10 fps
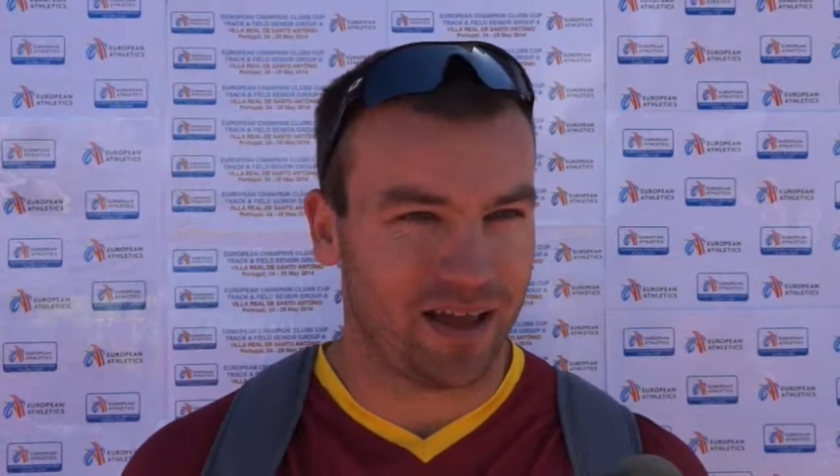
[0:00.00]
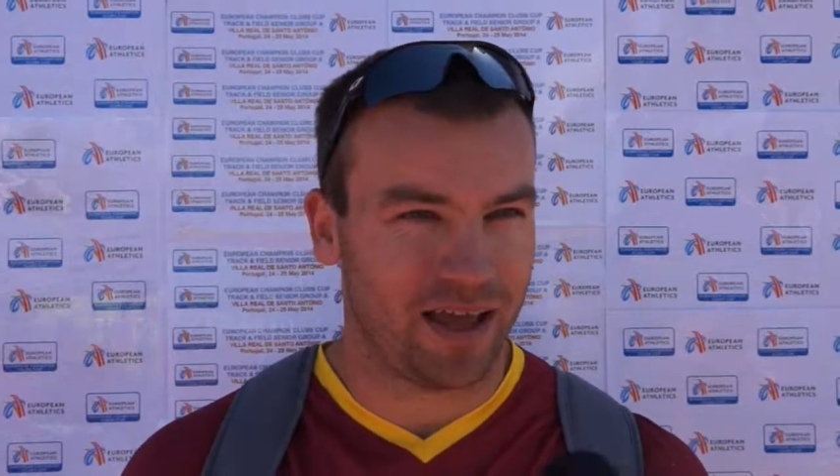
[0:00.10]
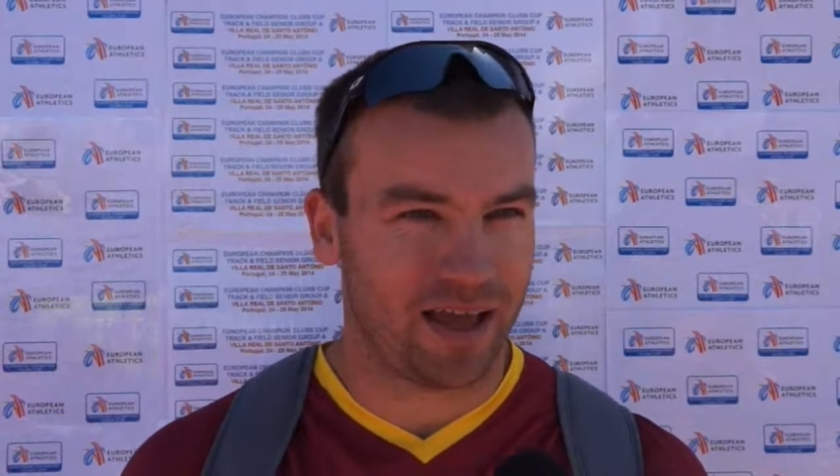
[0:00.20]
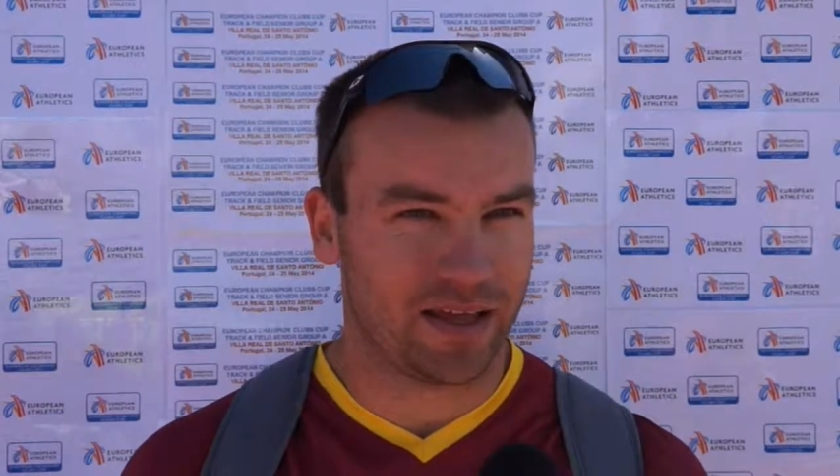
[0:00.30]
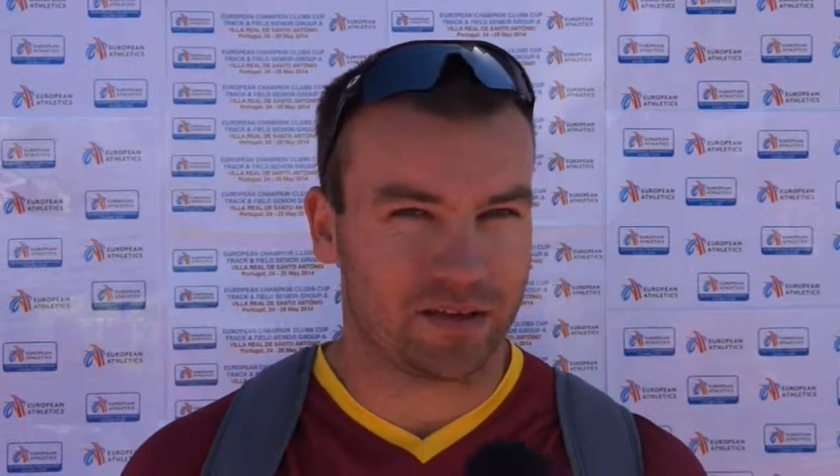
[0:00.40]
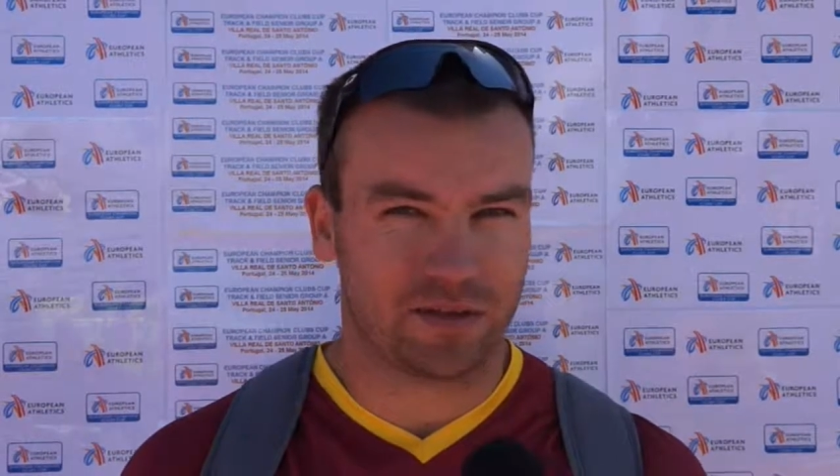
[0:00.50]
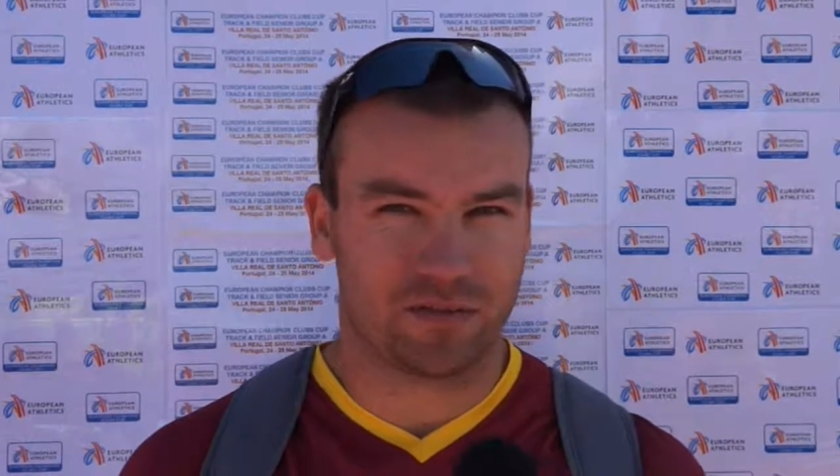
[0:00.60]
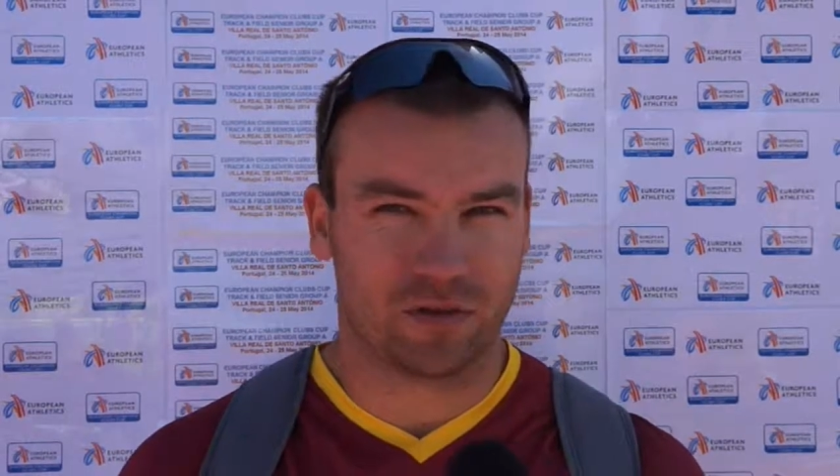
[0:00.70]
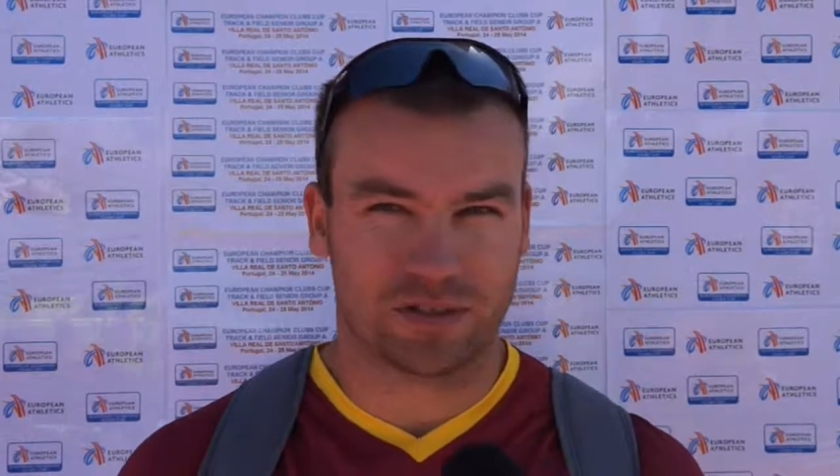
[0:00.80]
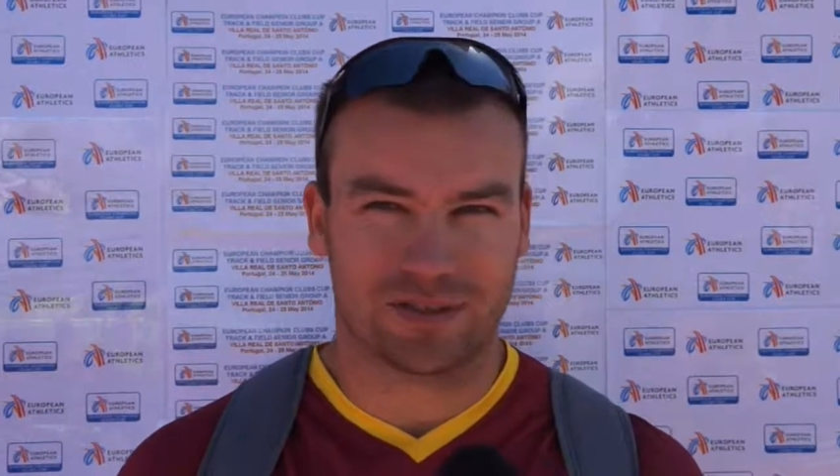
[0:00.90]
Uh,
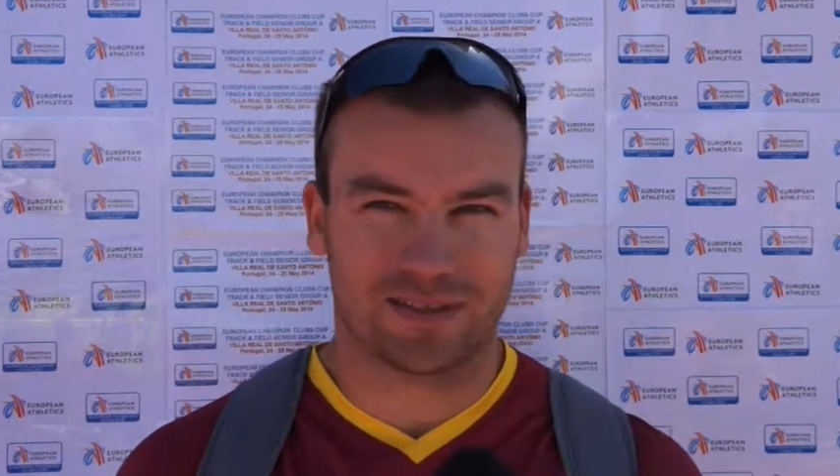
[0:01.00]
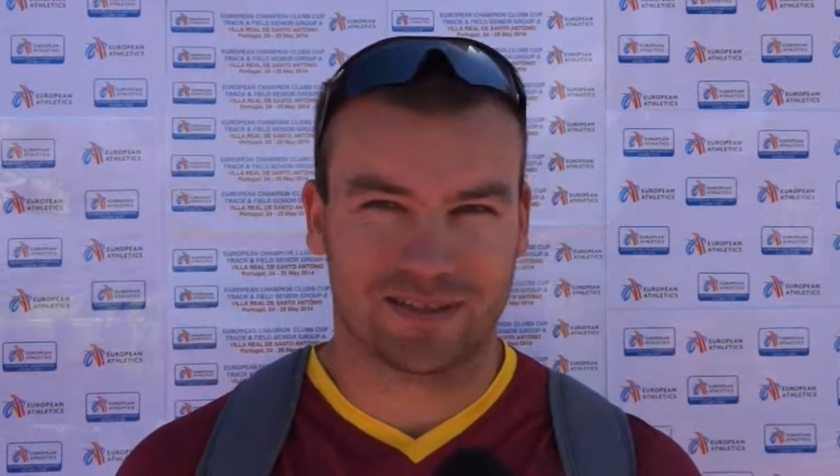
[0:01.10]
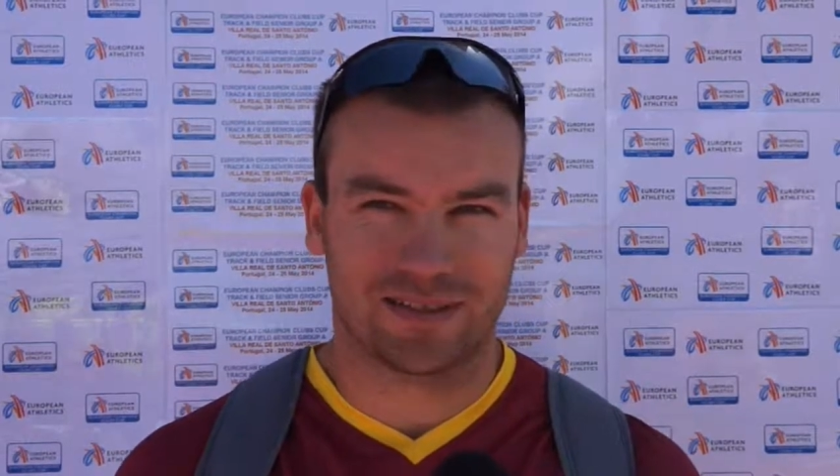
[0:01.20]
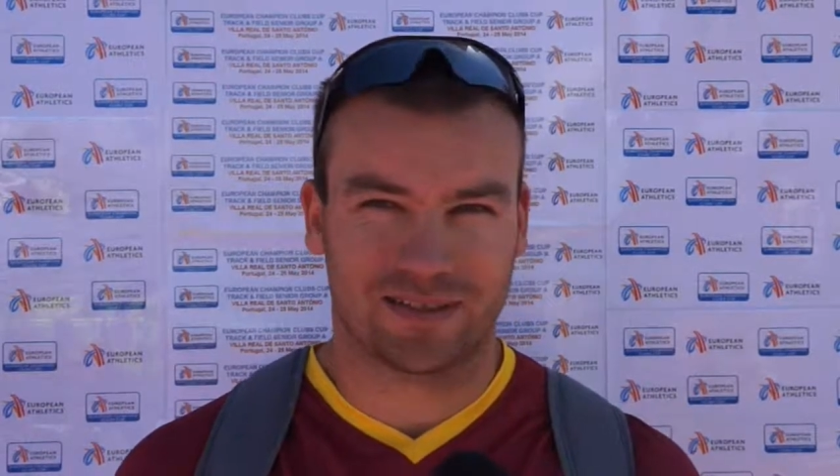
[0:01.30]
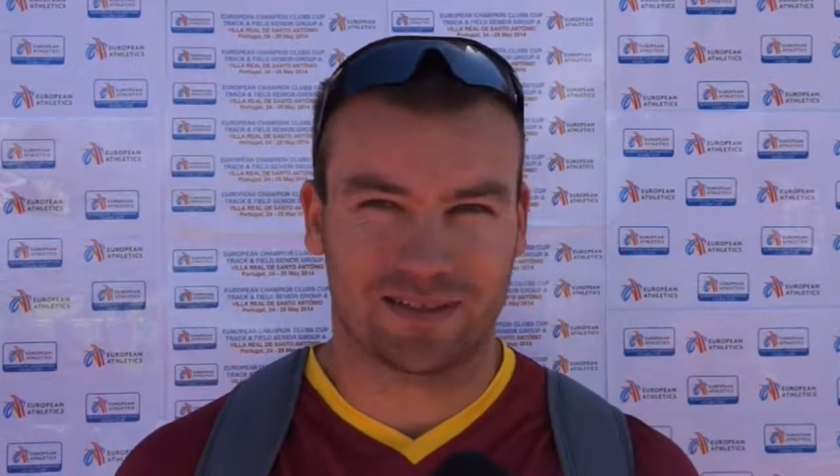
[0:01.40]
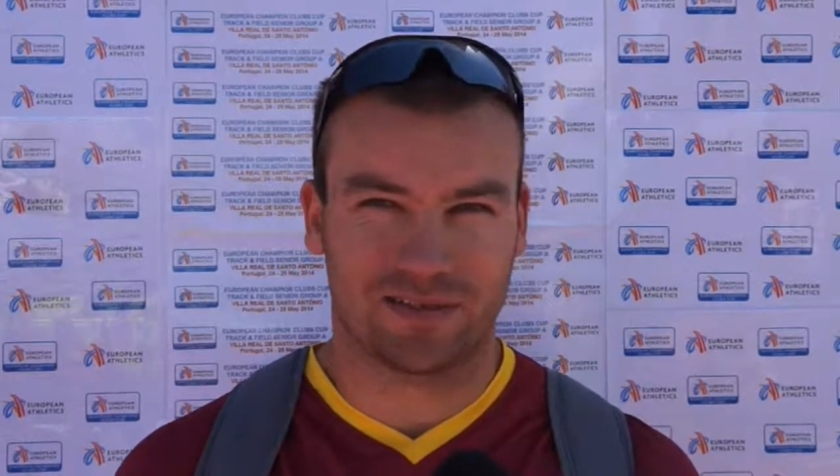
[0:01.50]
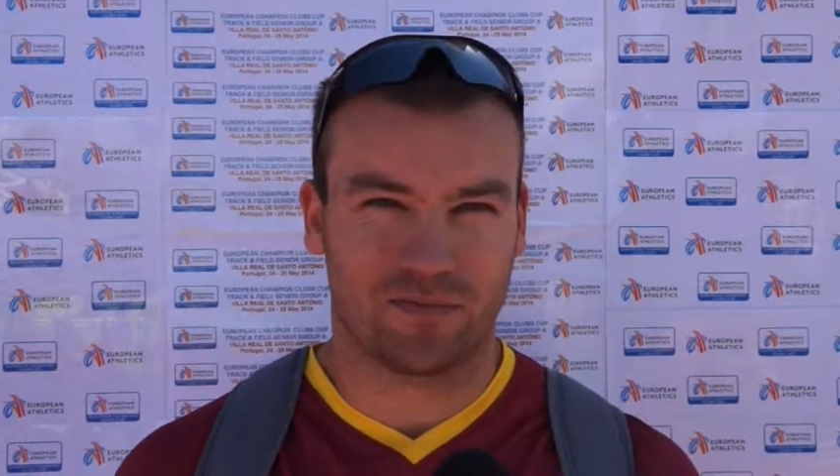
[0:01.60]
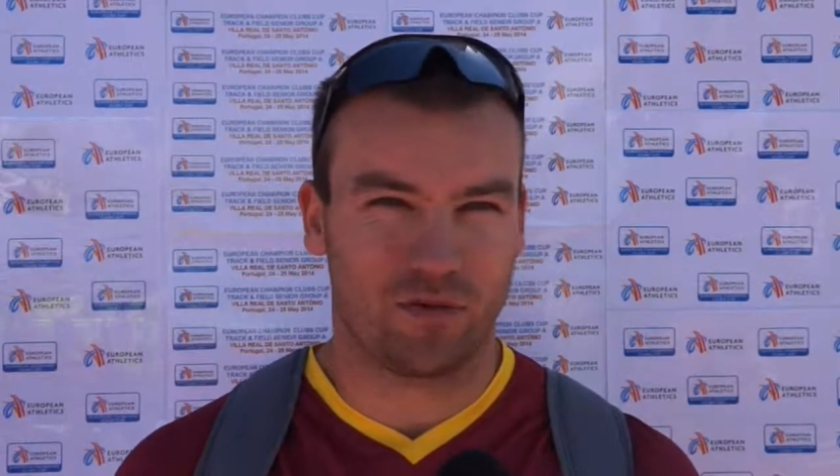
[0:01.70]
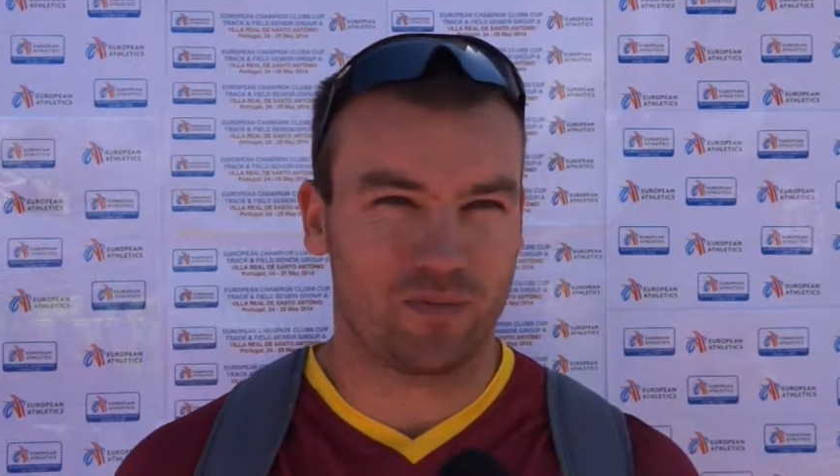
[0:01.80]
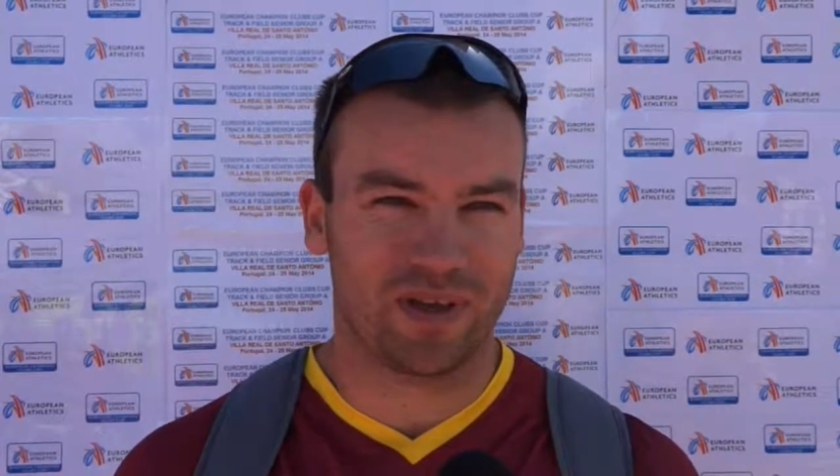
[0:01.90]
it was
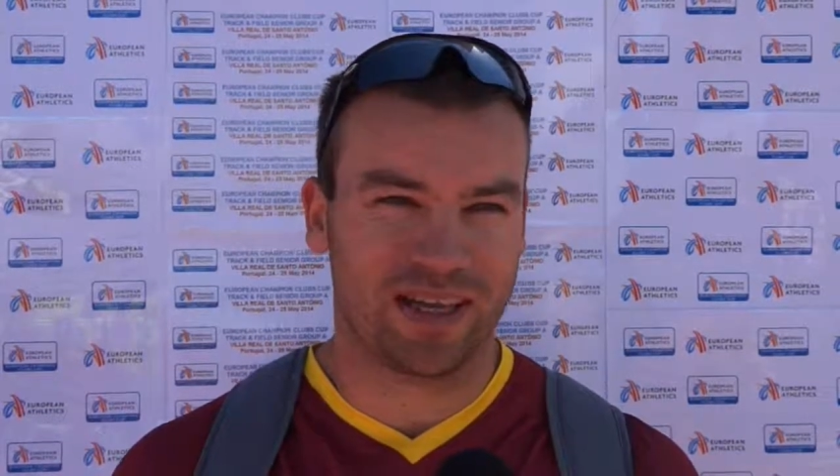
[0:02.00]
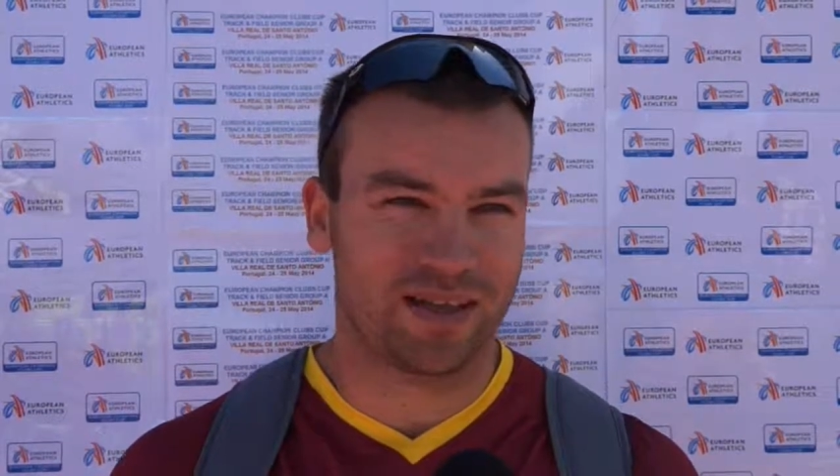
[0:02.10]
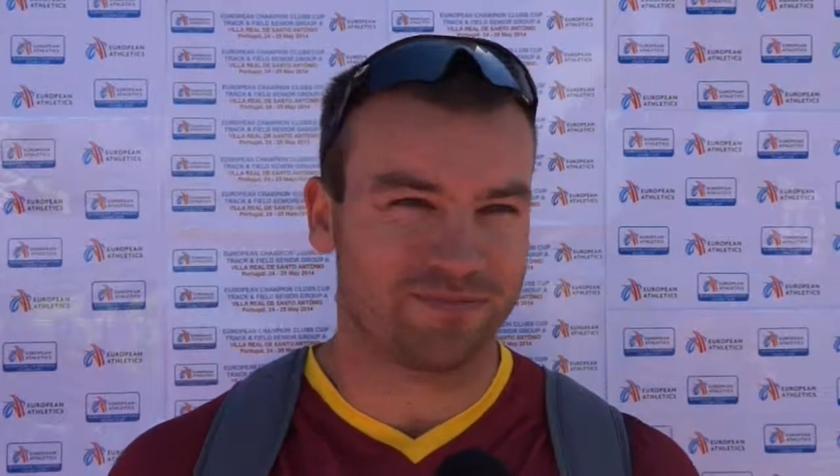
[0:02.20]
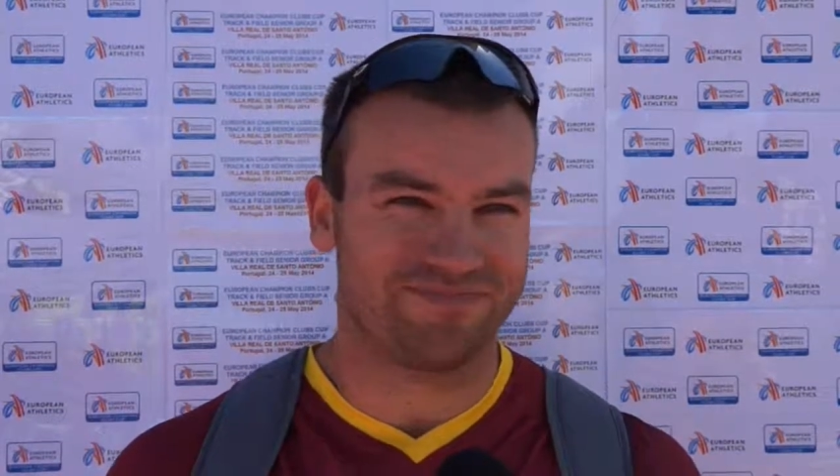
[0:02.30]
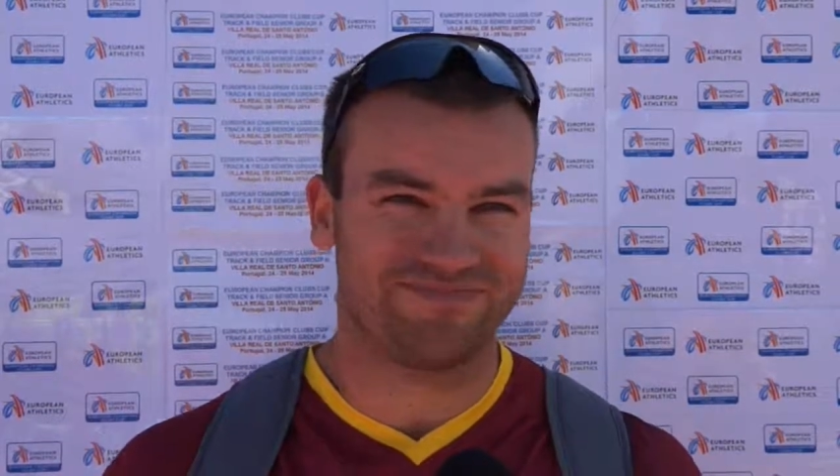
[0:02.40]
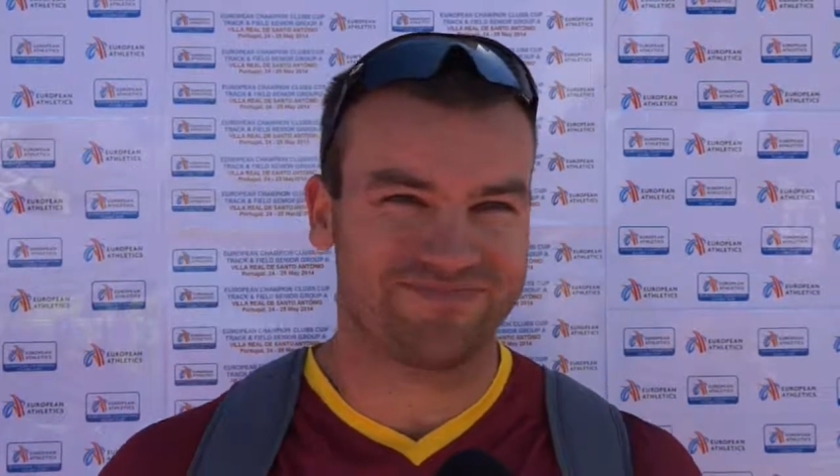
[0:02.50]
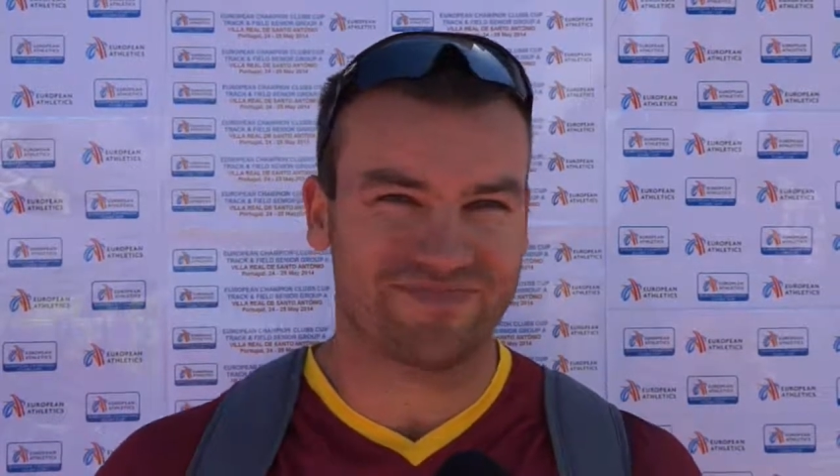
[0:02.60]
for me,